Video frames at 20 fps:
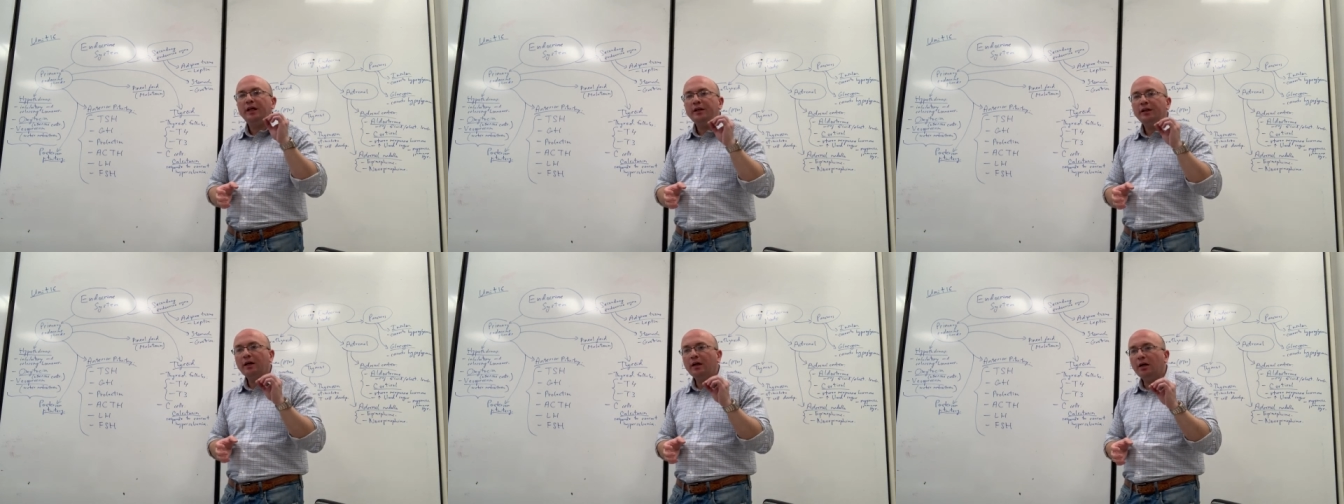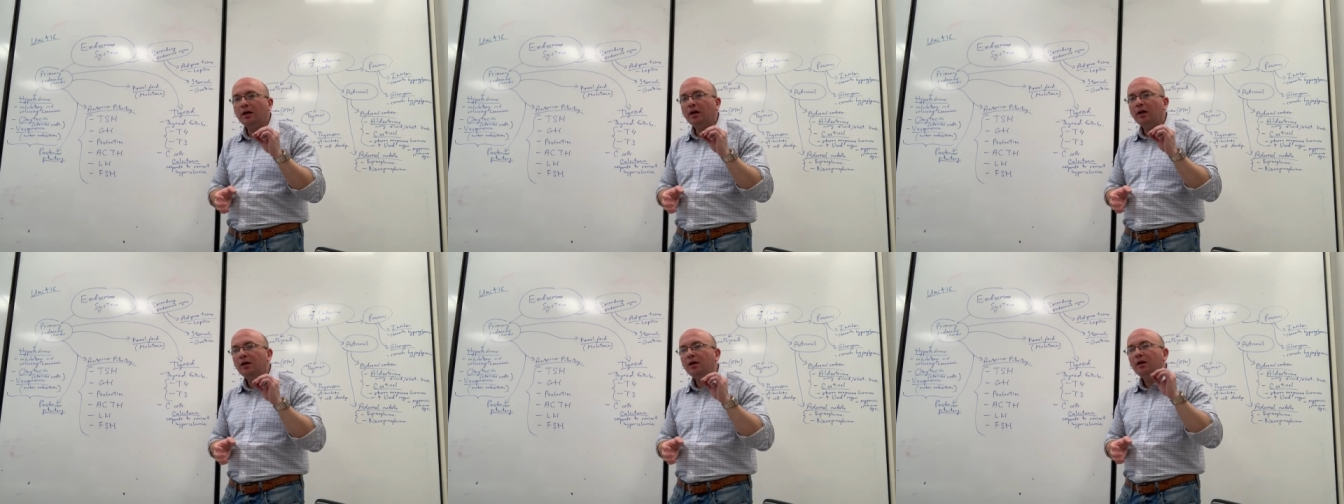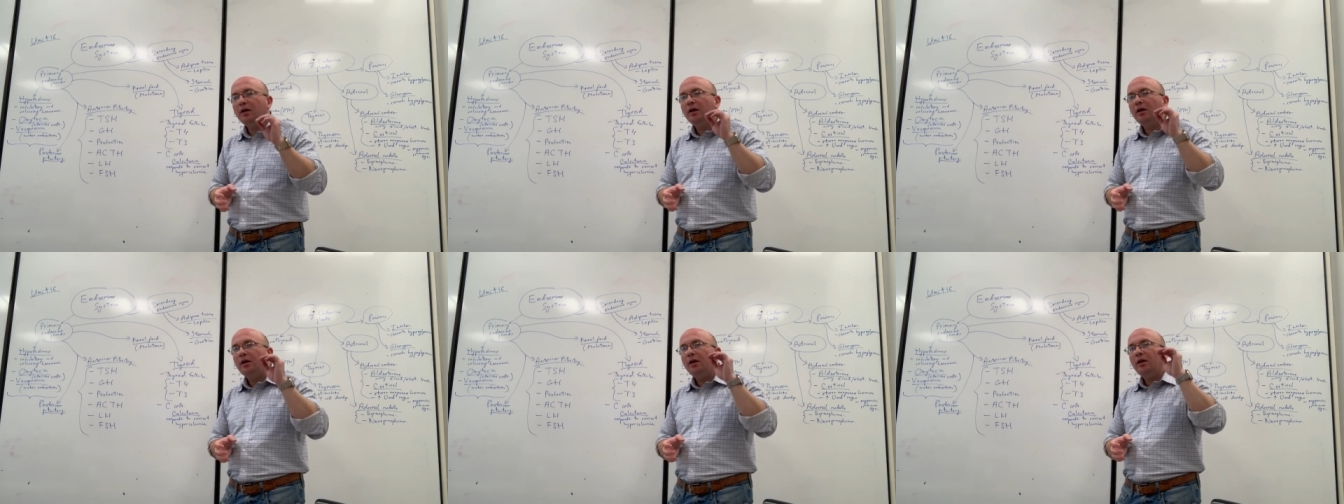that
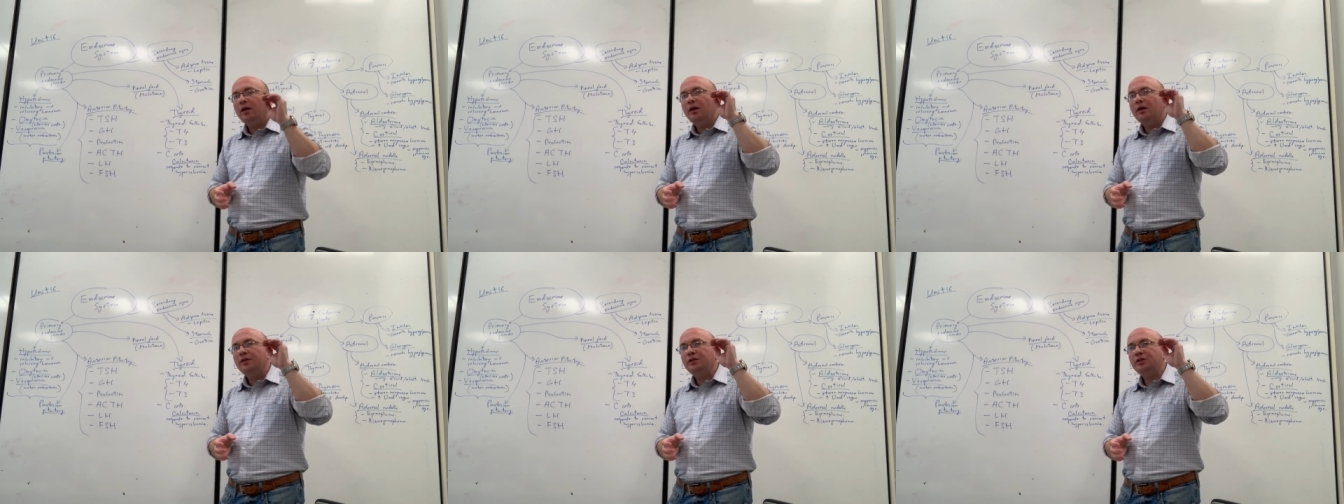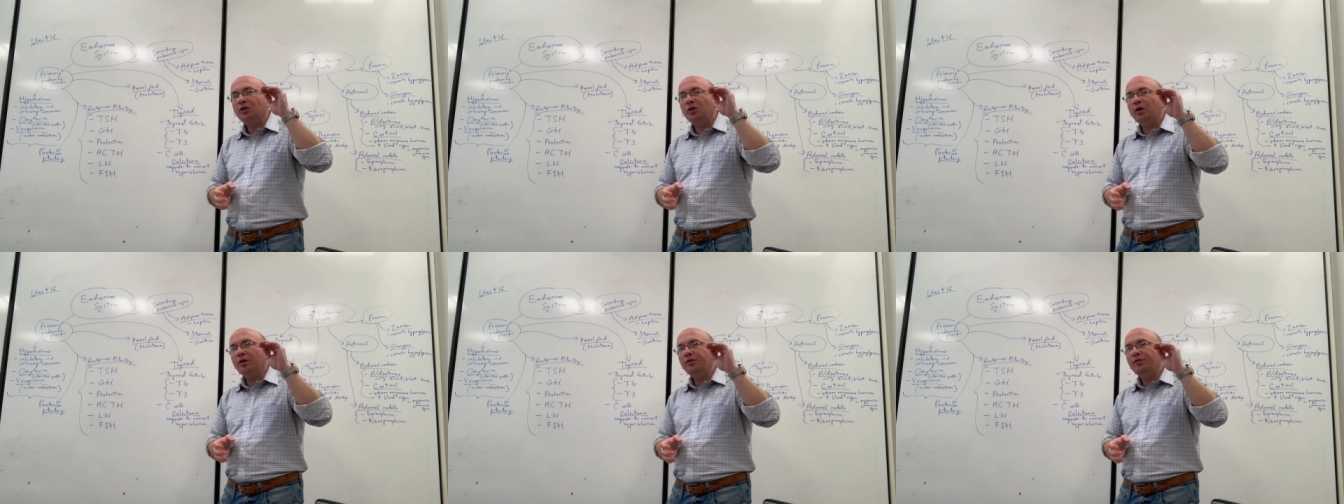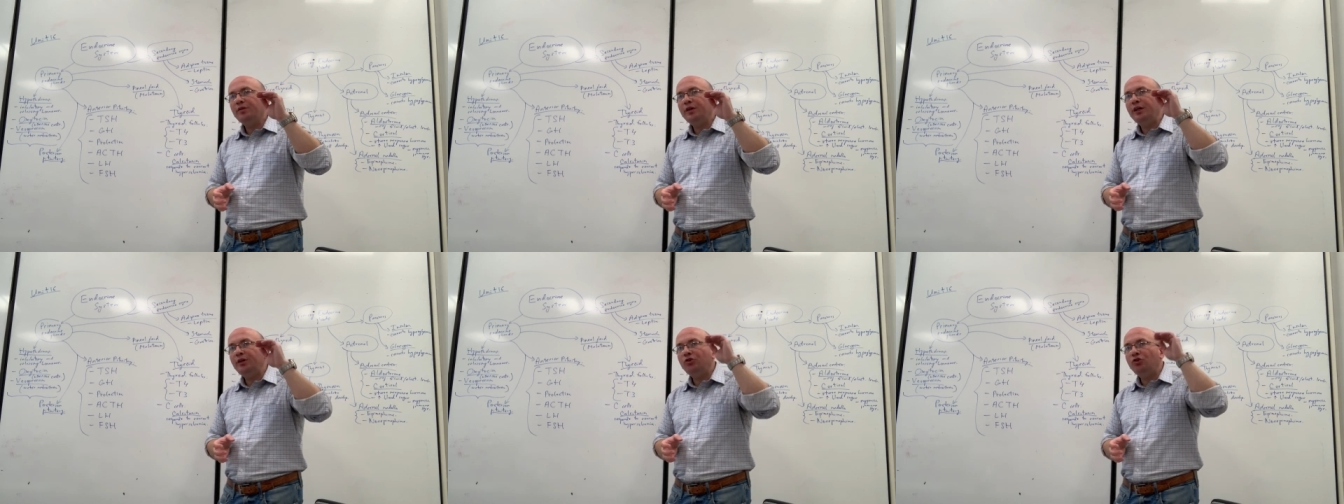are sort
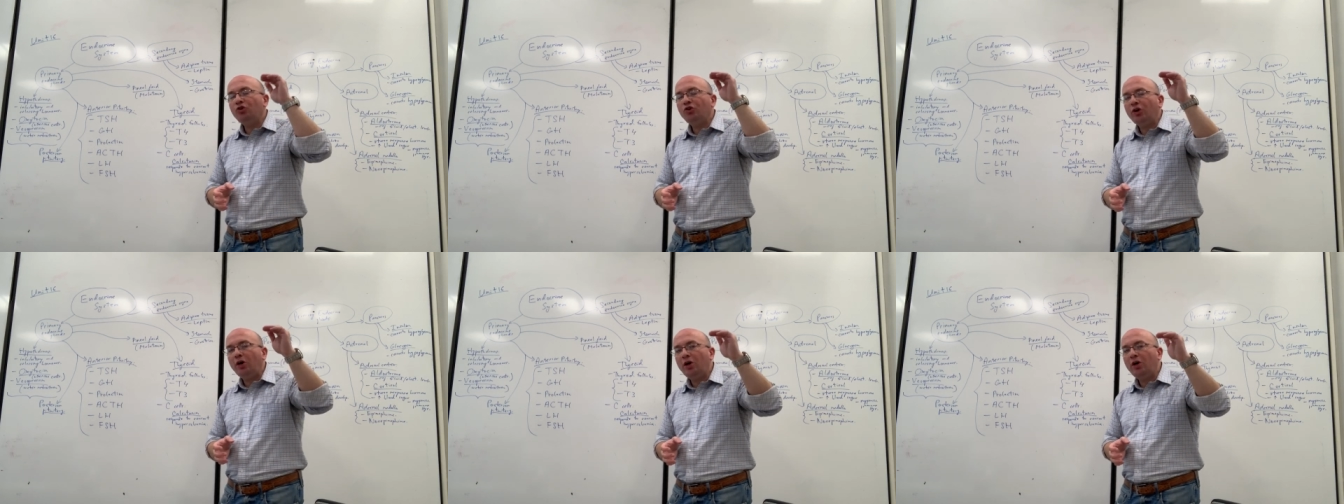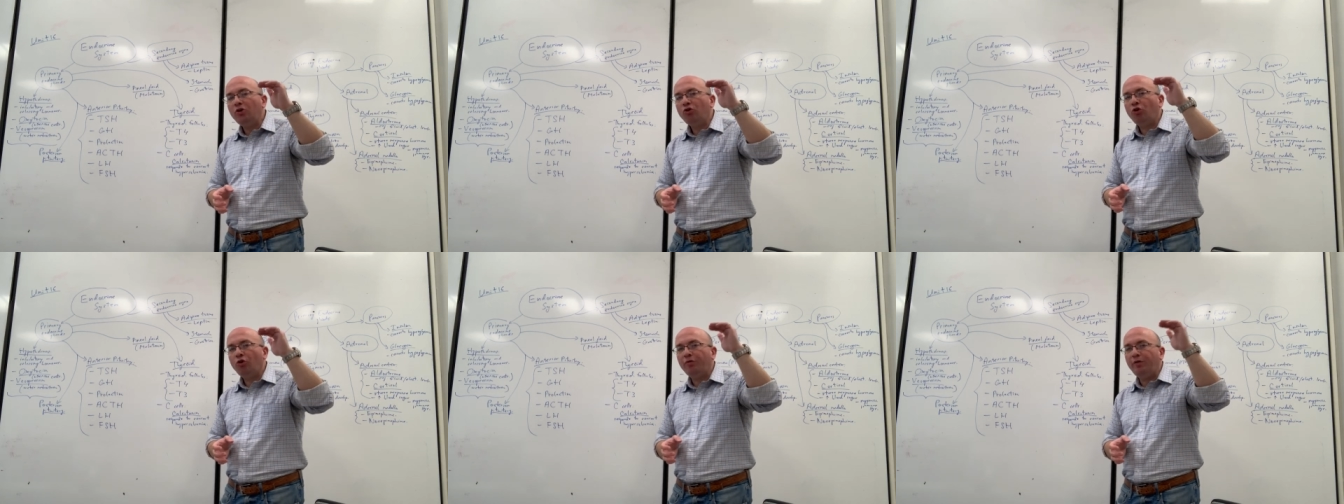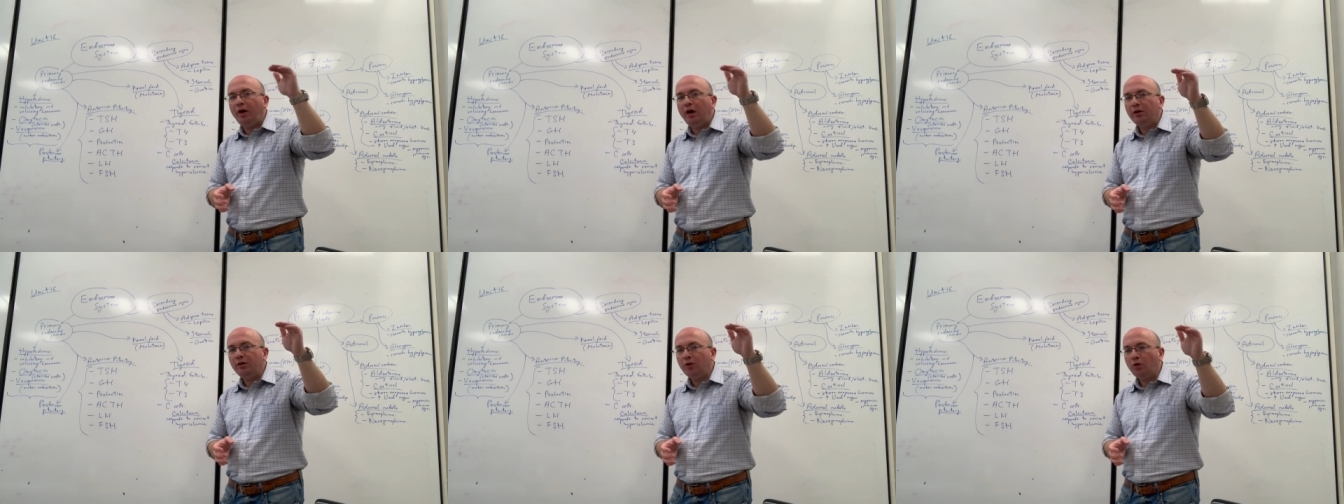of in charge of
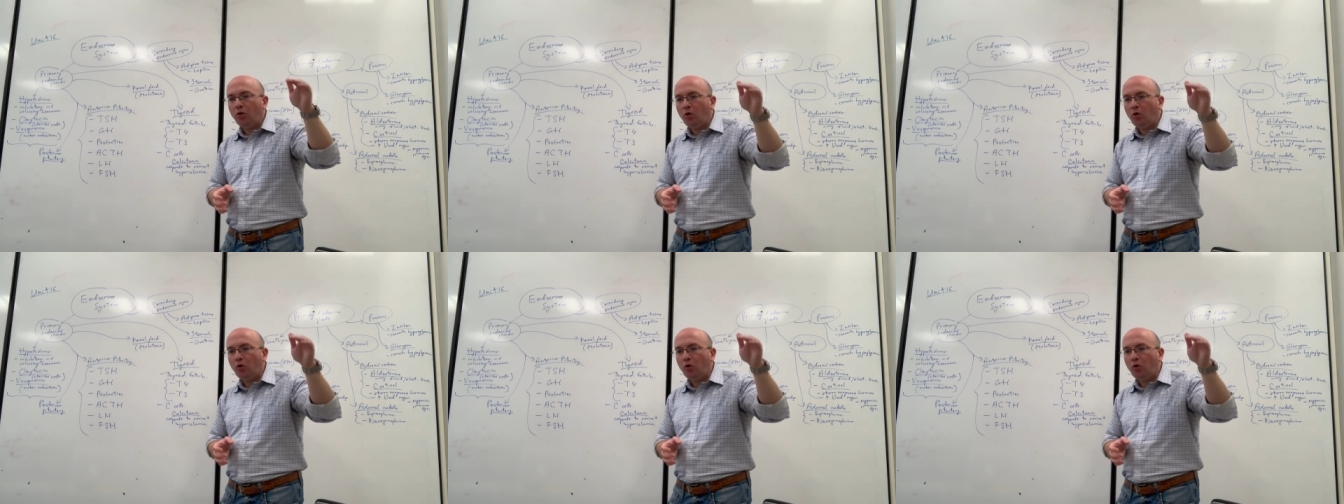other